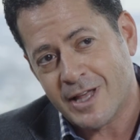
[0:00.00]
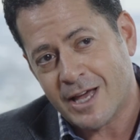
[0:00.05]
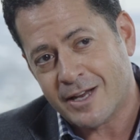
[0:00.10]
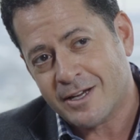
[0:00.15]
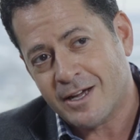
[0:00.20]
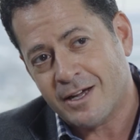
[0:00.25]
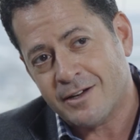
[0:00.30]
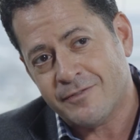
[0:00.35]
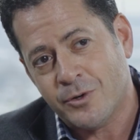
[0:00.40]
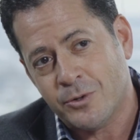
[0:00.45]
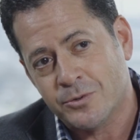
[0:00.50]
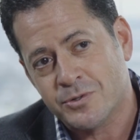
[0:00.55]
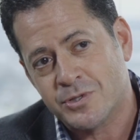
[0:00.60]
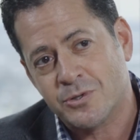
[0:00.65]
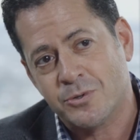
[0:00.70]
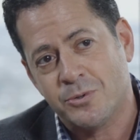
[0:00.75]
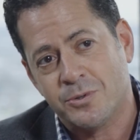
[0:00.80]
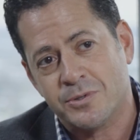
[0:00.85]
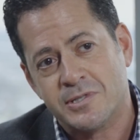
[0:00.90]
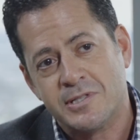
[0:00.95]
of that kind of old
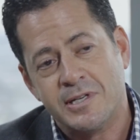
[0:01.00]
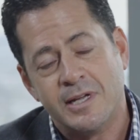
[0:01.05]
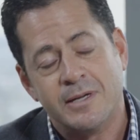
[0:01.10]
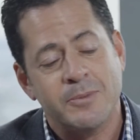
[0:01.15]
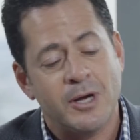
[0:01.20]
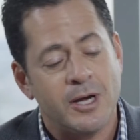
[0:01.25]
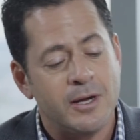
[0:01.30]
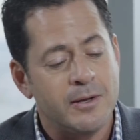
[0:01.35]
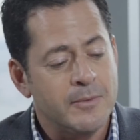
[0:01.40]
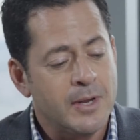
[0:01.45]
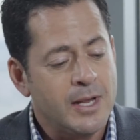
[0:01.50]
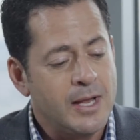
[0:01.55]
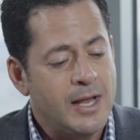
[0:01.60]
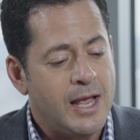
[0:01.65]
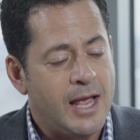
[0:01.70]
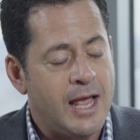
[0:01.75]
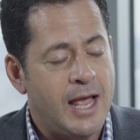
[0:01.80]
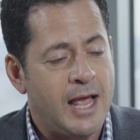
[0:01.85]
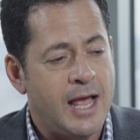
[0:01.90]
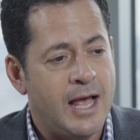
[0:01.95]
school stigma.
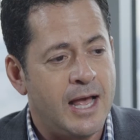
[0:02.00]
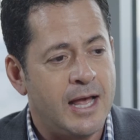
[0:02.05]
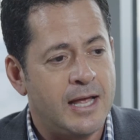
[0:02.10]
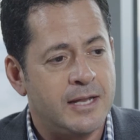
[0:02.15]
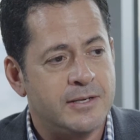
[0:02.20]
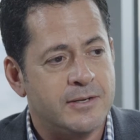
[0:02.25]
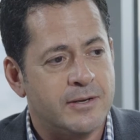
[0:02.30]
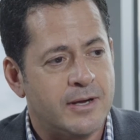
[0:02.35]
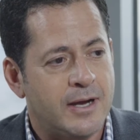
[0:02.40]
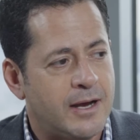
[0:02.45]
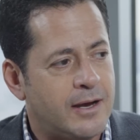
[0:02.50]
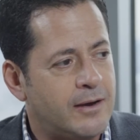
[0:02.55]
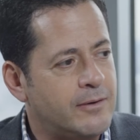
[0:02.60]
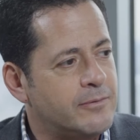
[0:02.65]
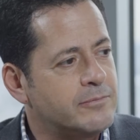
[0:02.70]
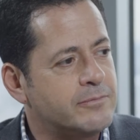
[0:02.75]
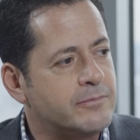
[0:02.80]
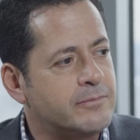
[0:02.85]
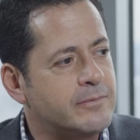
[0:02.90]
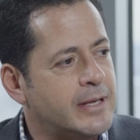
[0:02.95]
And
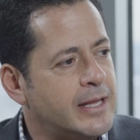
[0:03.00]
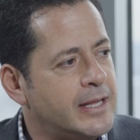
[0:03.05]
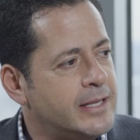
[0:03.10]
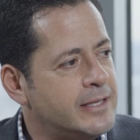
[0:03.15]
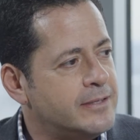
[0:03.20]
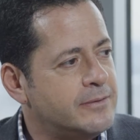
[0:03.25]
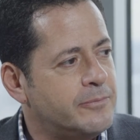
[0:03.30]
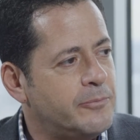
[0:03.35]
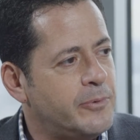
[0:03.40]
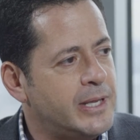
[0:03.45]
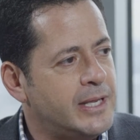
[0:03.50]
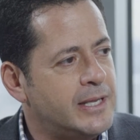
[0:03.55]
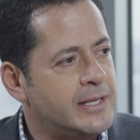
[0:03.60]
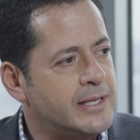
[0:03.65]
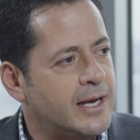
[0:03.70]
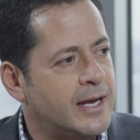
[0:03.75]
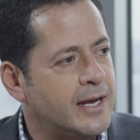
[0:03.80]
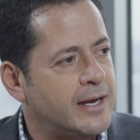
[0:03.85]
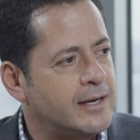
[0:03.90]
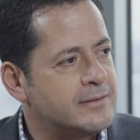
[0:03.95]
uh, we,
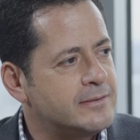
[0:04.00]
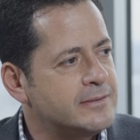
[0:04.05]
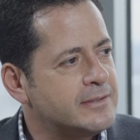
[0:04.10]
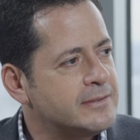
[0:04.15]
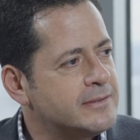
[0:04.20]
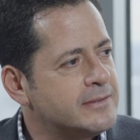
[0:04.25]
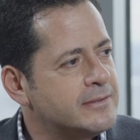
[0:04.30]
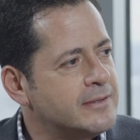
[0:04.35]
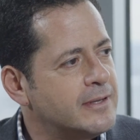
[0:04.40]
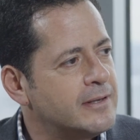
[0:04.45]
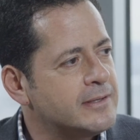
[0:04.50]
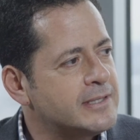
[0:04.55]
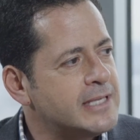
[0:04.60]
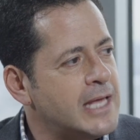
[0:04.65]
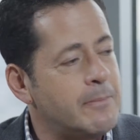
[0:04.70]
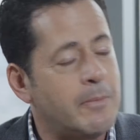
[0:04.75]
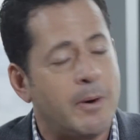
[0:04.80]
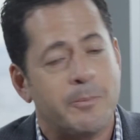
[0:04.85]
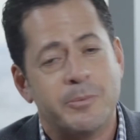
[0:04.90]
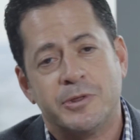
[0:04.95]
we uh,
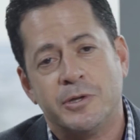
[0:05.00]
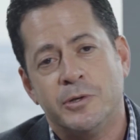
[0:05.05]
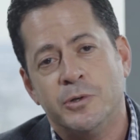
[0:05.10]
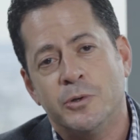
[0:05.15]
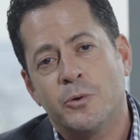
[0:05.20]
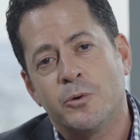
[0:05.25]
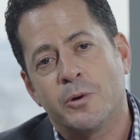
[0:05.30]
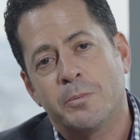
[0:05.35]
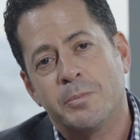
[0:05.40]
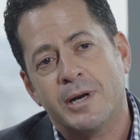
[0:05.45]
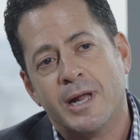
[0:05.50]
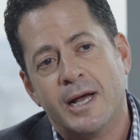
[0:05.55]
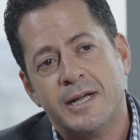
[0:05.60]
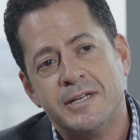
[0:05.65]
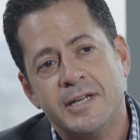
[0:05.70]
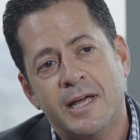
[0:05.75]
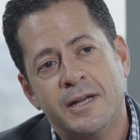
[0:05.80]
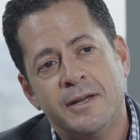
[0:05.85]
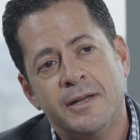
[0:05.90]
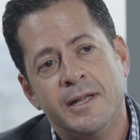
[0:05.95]
came up with a new corporate
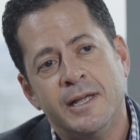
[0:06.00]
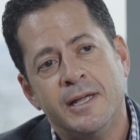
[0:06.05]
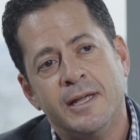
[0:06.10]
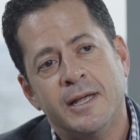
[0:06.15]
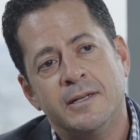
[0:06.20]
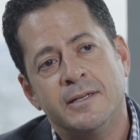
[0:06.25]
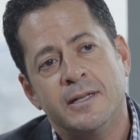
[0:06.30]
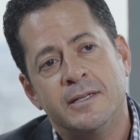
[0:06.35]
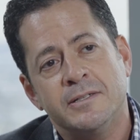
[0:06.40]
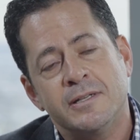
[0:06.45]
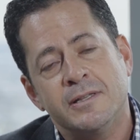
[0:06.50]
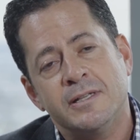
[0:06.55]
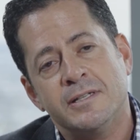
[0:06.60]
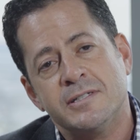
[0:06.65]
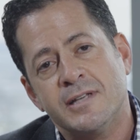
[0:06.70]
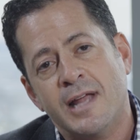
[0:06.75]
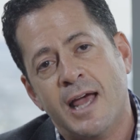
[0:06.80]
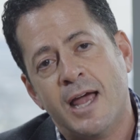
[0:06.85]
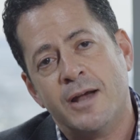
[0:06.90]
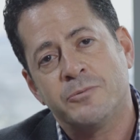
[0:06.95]
identity. And, and to
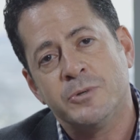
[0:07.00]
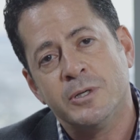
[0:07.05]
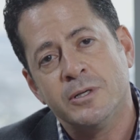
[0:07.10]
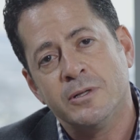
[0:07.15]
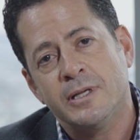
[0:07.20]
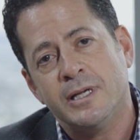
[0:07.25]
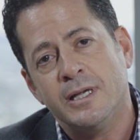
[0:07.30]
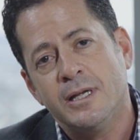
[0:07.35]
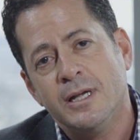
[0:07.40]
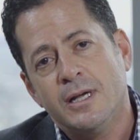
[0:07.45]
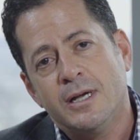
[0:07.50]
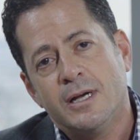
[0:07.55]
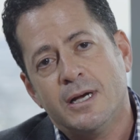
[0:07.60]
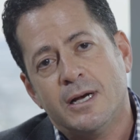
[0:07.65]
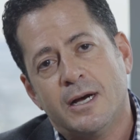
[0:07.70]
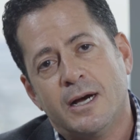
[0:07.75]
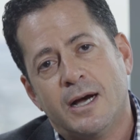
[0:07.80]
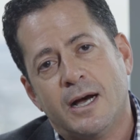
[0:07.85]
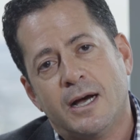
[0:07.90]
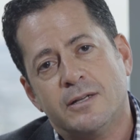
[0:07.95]
this day, really,
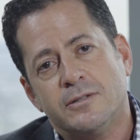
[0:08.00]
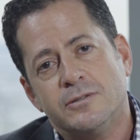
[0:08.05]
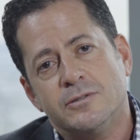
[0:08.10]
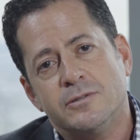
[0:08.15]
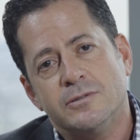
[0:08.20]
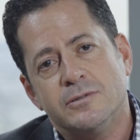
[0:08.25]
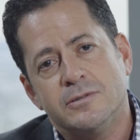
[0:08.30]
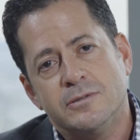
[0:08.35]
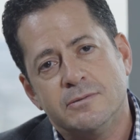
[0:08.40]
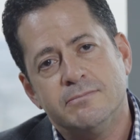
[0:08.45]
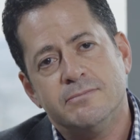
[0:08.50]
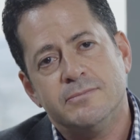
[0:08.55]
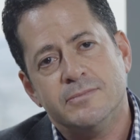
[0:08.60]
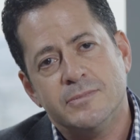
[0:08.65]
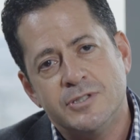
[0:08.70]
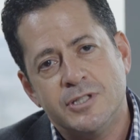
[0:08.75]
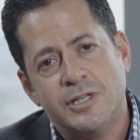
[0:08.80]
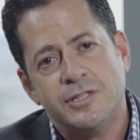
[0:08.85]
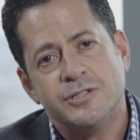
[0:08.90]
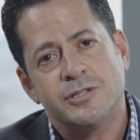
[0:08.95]
uh,
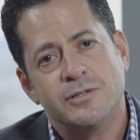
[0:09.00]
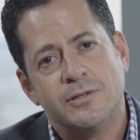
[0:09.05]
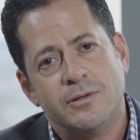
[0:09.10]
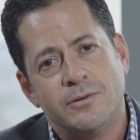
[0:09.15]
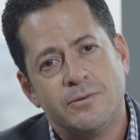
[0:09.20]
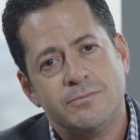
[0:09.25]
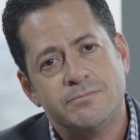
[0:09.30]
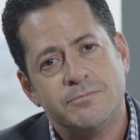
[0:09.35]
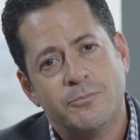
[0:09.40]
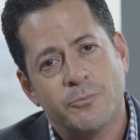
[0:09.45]
digital